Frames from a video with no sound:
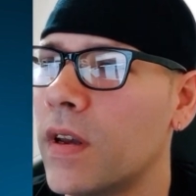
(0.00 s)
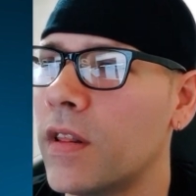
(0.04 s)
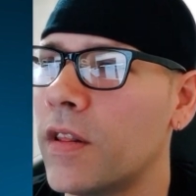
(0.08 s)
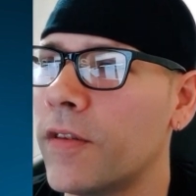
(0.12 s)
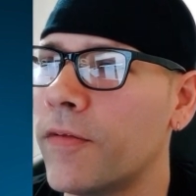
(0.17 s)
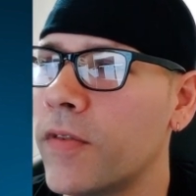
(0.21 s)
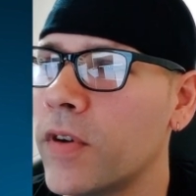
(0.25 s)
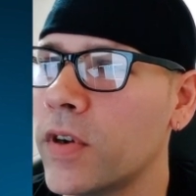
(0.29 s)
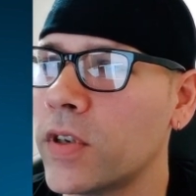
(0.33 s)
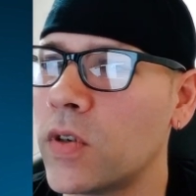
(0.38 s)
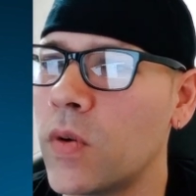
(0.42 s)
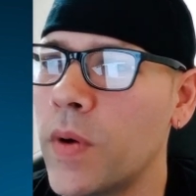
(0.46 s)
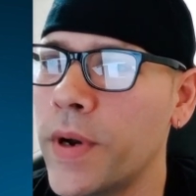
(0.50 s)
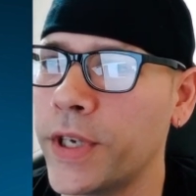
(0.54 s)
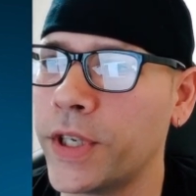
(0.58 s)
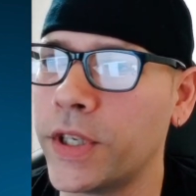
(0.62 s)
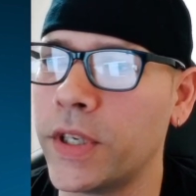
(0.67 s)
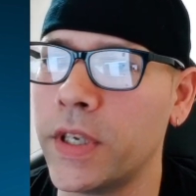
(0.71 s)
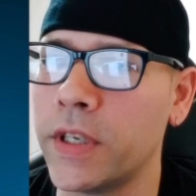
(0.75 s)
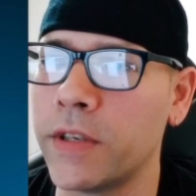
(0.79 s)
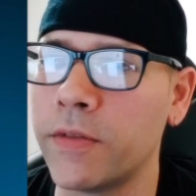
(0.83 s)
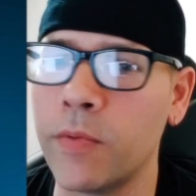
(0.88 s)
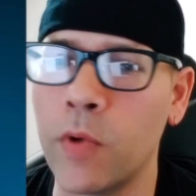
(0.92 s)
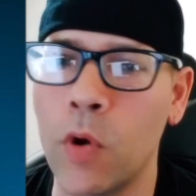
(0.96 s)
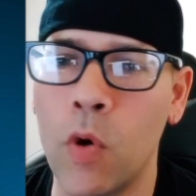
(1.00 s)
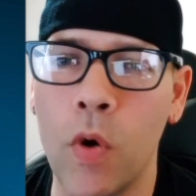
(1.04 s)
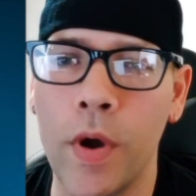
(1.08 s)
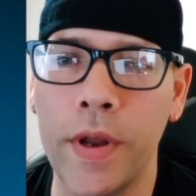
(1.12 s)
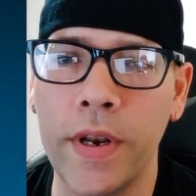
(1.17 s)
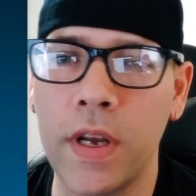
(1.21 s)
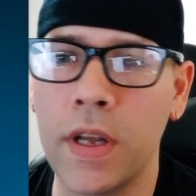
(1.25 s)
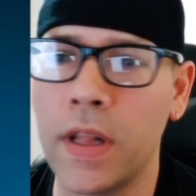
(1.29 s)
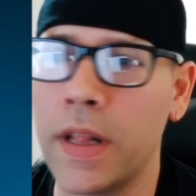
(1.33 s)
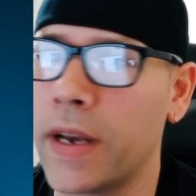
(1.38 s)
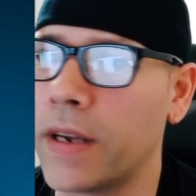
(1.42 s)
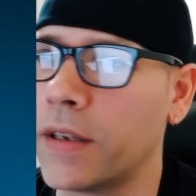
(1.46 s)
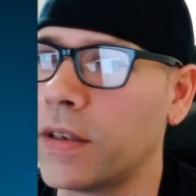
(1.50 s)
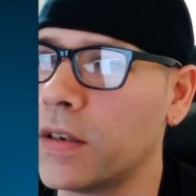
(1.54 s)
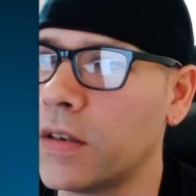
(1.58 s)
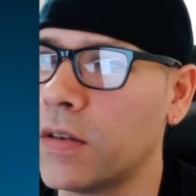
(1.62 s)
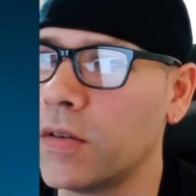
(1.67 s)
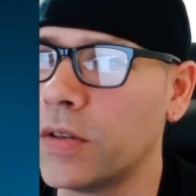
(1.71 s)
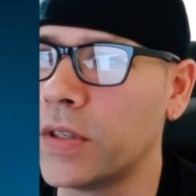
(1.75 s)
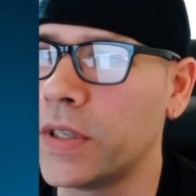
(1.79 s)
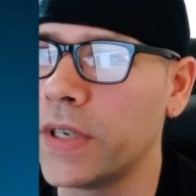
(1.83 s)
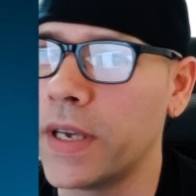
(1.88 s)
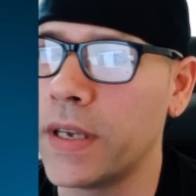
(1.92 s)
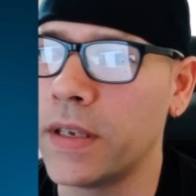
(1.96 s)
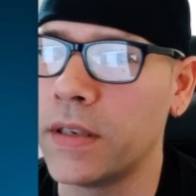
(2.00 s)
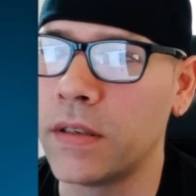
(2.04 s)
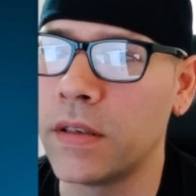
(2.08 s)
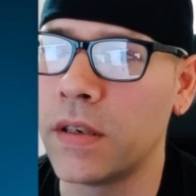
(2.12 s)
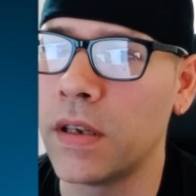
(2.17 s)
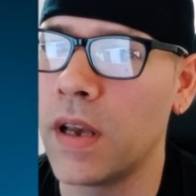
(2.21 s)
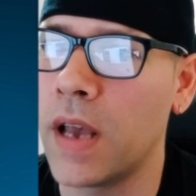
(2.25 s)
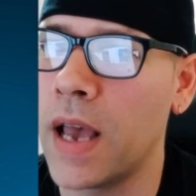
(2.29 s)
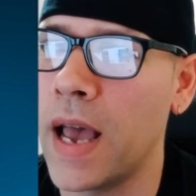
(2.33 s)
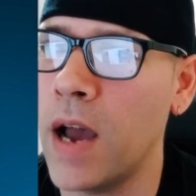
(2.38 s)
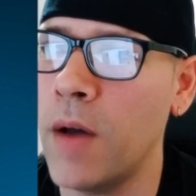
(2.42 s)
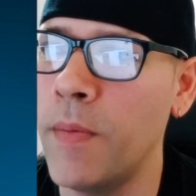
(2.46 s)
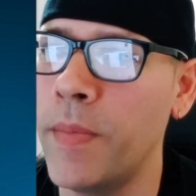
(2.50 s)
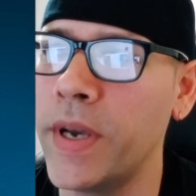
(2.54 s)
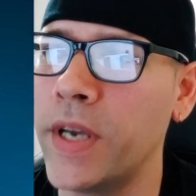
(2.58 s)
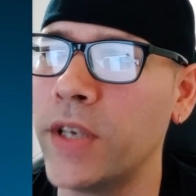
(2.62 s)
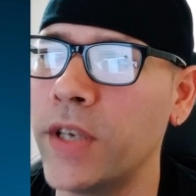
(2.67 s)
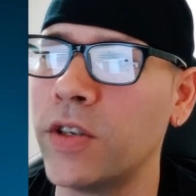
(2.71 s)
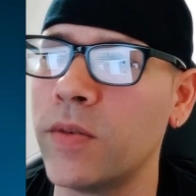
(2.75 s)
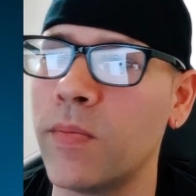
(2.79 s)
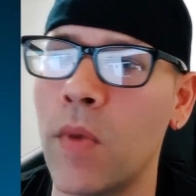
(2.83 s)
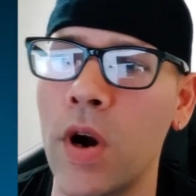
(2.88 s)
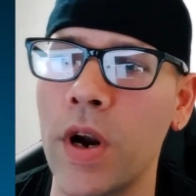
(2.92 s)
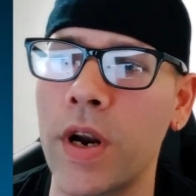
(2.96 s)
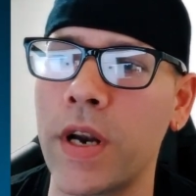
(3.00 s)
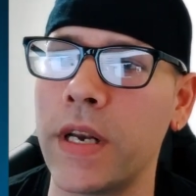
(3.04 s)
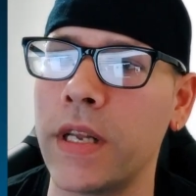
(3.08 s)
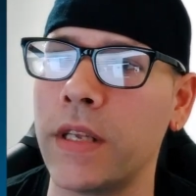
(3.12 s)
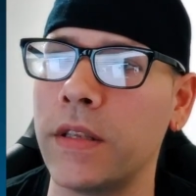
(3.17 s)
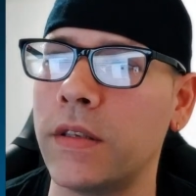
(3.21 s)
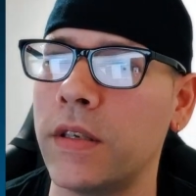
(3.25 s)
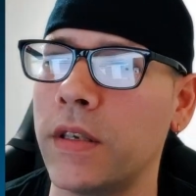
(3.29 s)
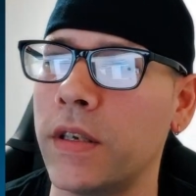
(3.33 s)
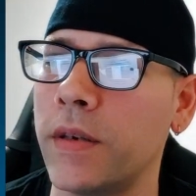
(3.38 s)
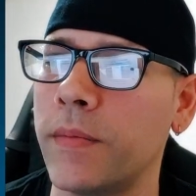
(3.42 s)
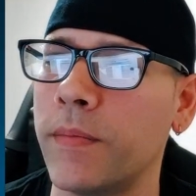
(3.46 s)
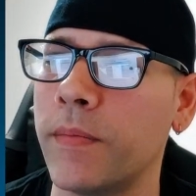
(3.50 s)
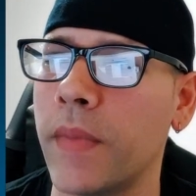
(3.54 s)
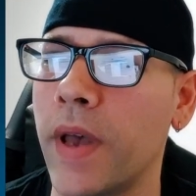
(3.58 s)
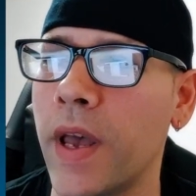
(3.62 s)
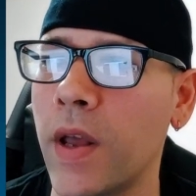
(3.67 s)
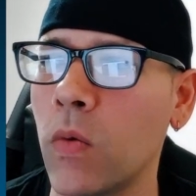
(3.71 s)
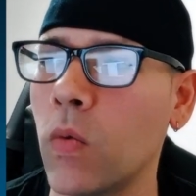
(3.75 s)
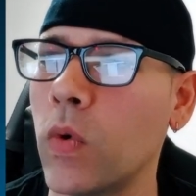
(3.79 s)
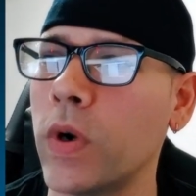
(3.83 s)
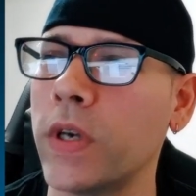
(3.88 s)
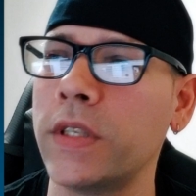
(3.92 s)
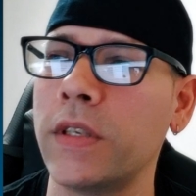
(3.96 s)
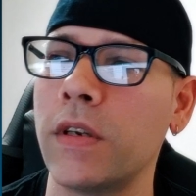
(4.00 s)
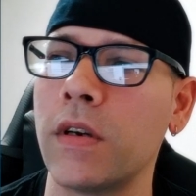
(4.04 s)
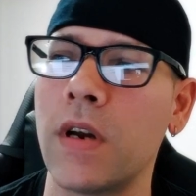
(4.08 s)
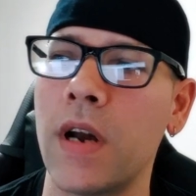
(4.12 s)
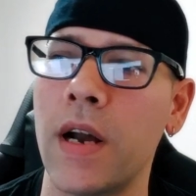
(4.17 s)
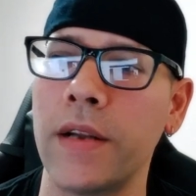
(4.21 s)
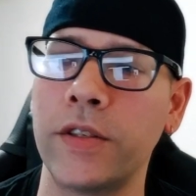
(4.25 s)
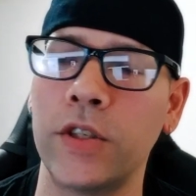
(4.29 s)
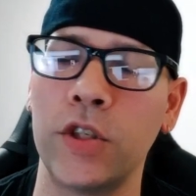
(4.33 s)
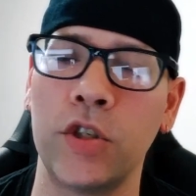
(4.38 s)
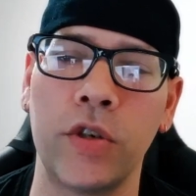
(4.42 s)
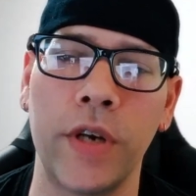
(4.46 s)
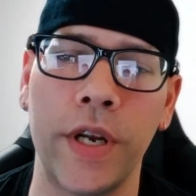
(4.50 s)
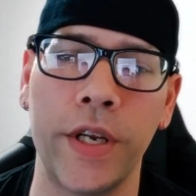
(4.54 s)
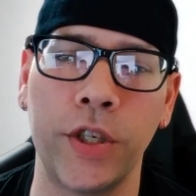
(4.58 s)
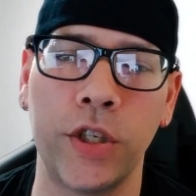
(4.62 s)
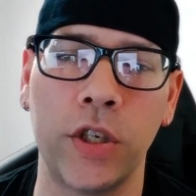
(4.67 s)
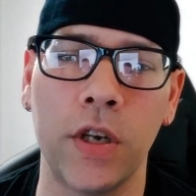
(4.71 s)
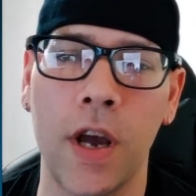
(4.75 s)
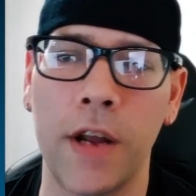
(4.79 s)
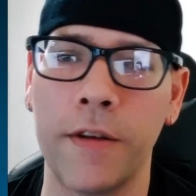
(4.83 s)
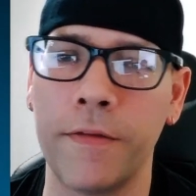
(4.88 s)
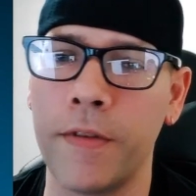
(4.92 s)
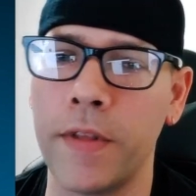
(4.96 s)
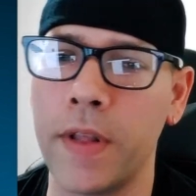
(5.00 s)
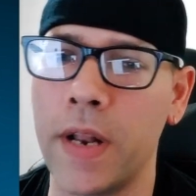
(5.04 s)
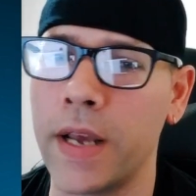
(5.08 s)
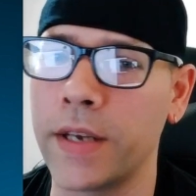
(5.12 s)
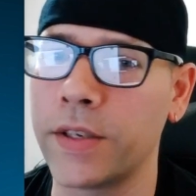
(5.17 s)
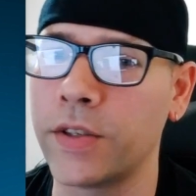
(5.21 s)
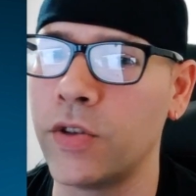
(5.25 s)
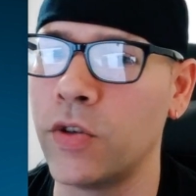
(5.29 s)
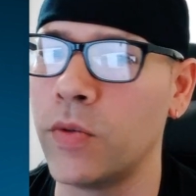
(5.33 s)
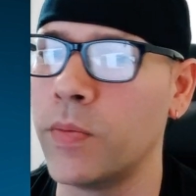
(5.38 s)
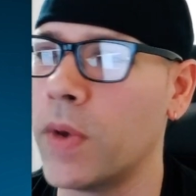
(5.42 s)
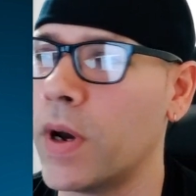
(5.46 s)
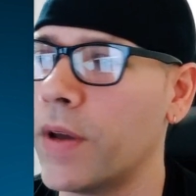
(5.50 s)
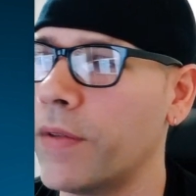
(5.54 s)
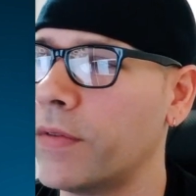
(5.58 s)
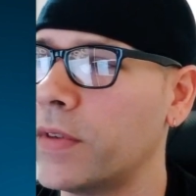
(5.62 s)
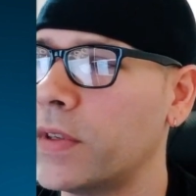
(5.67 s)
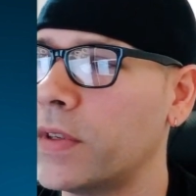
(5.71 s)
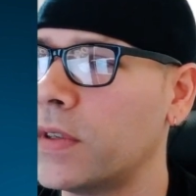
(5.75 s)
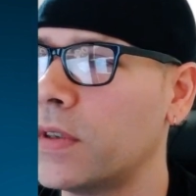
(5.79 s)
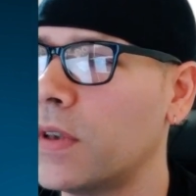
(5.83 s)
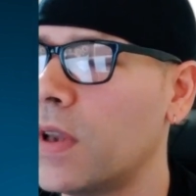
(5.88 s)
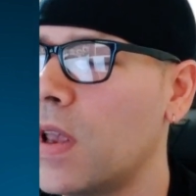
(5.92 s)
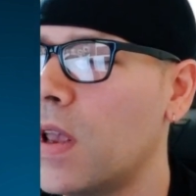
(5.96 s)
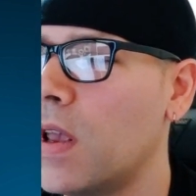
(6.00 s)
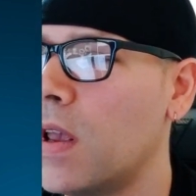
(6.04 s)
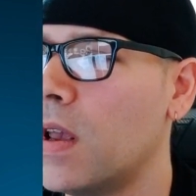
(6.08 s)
The first question is from Coin Collector, who says, "How big is your marketing team, and what is their concentration on for the next 2 months?"